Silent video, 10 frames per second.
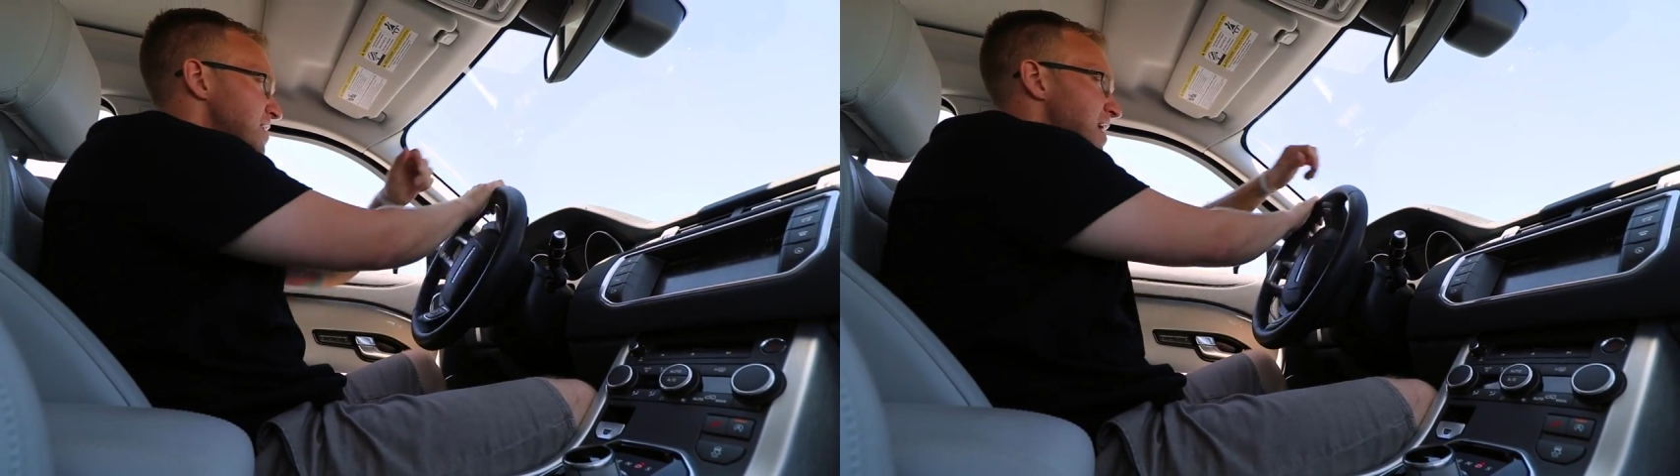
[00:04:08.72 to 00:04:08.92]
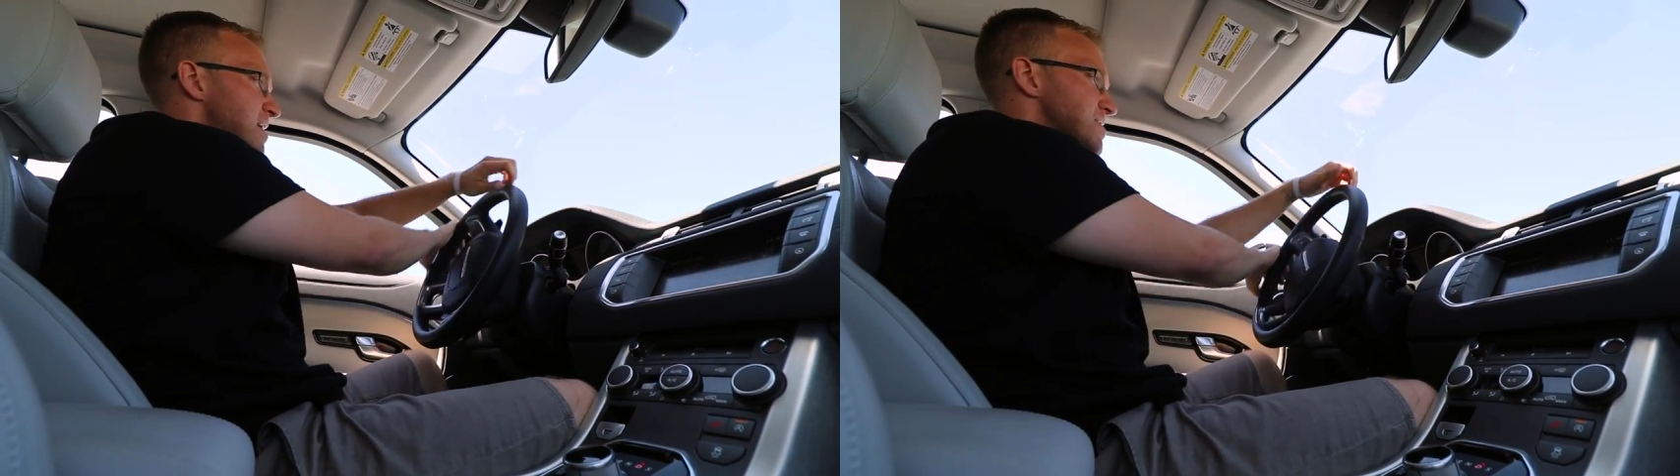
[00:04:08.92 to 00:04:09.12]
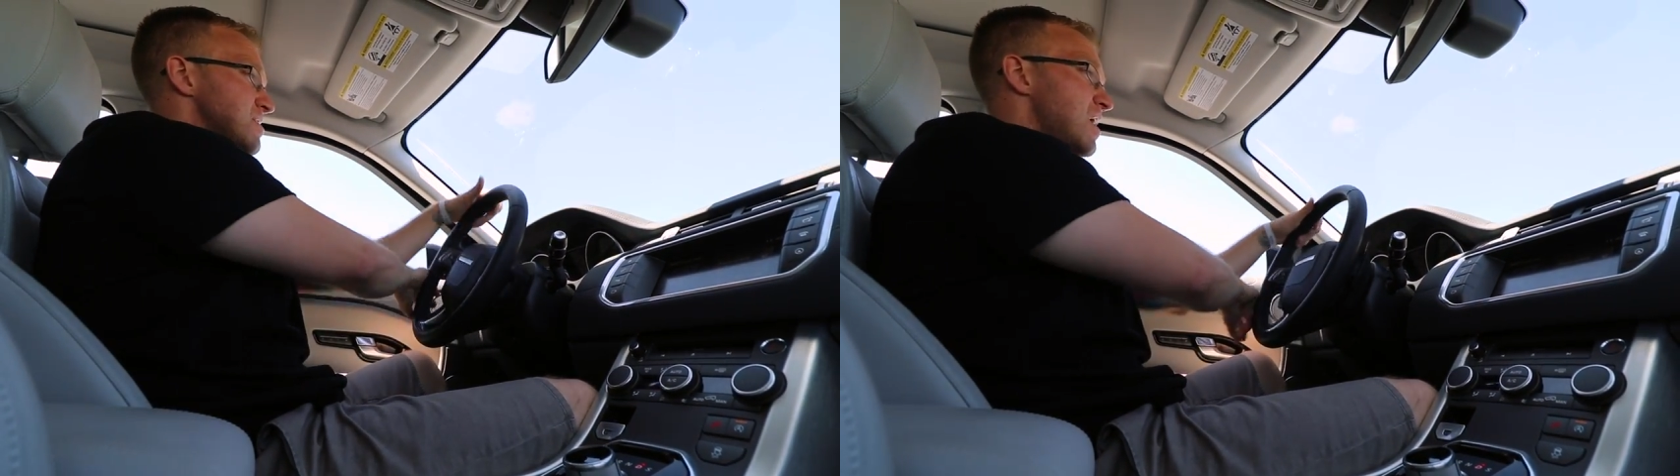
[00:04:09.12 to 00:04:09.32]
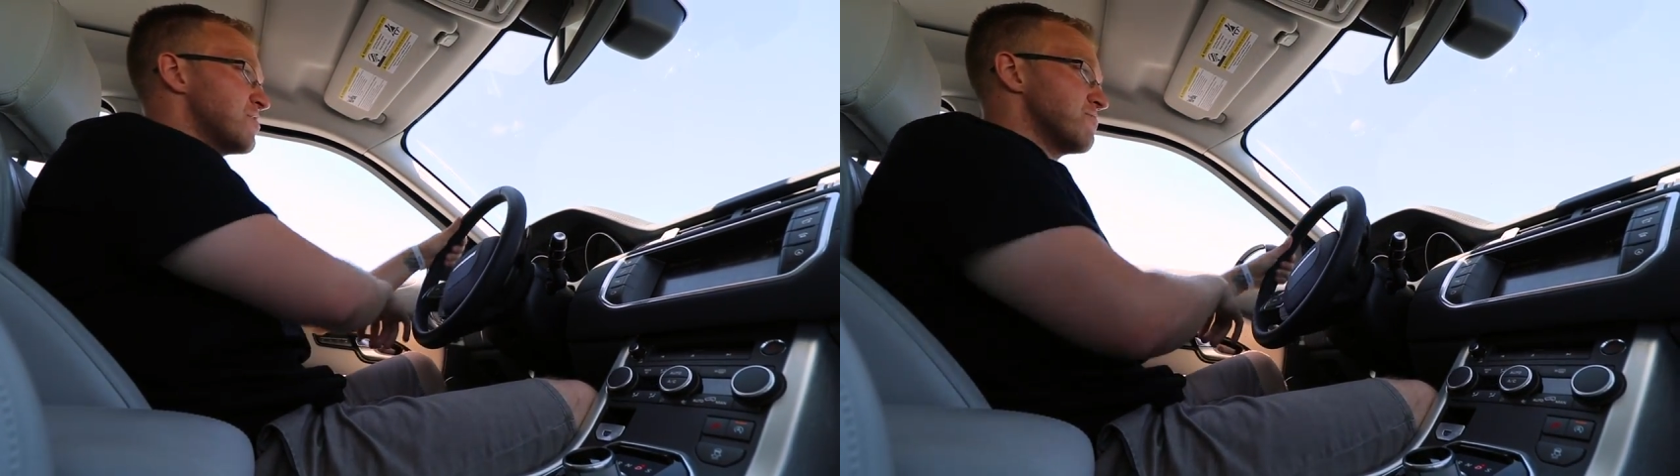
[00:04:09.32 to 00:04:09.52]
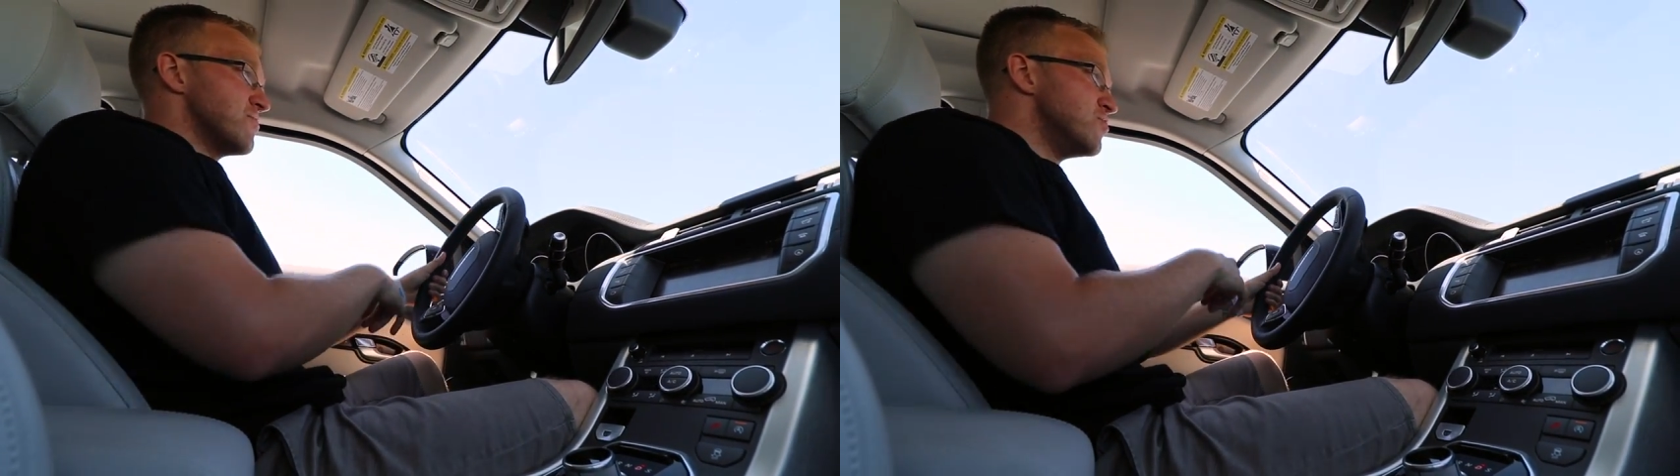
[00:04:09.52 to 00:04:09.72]
that has a lot
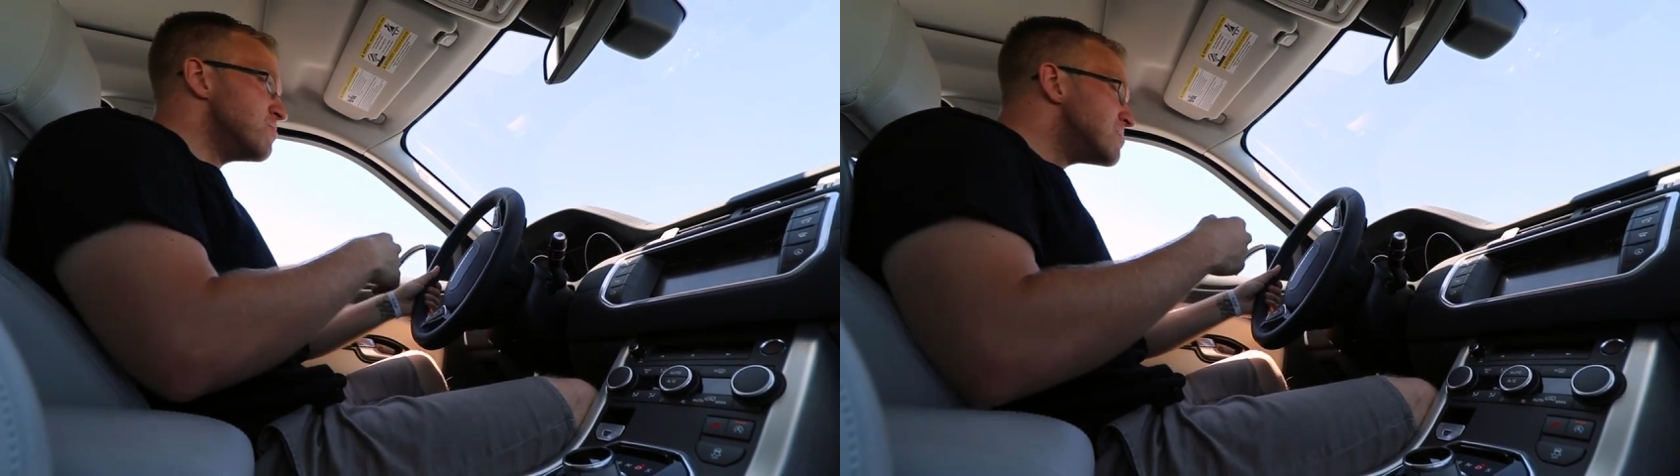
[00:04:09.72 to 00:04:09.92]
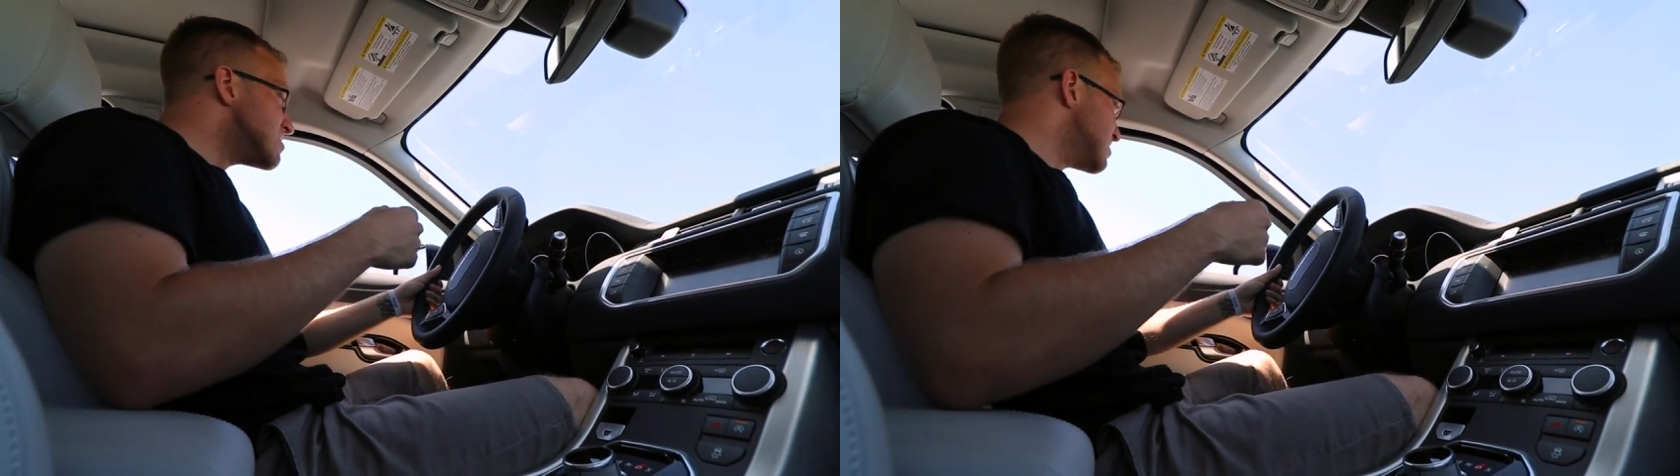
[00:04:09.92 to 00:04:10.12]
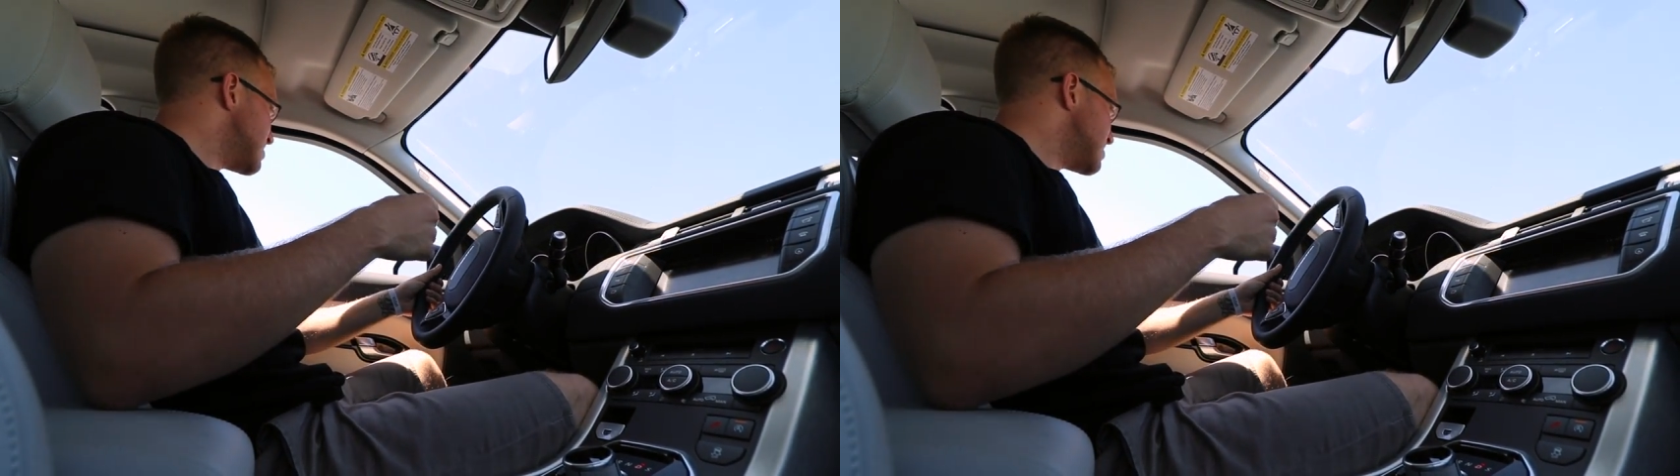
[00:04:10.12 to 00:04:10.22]
of room,